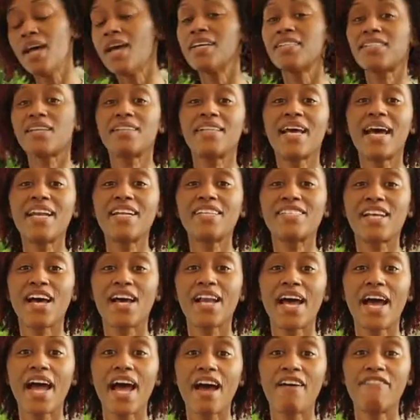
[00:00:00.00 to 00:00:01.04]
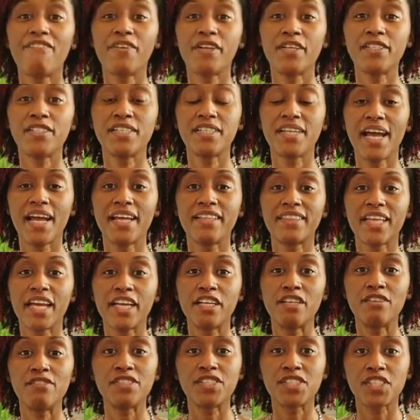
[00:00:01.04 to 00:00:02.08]
So that is all I have for you today.
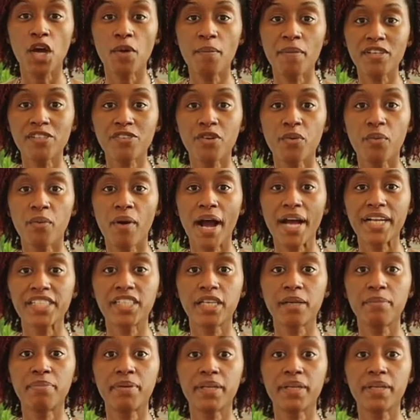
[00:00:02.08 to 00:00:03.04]
Thank you so much for watching.